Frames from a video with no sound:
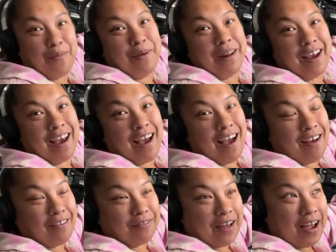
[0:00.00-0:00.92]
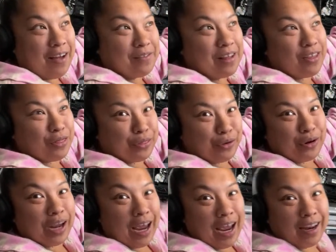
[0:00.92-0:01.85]
how many I have. I have like
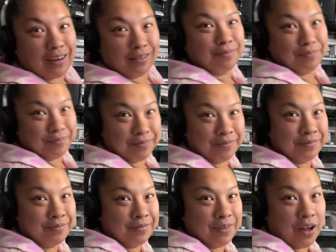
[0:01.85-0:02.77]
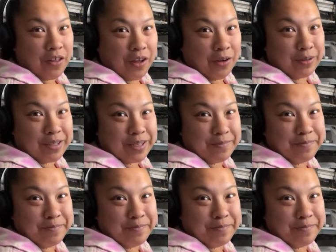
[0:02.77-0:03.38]
38 of those.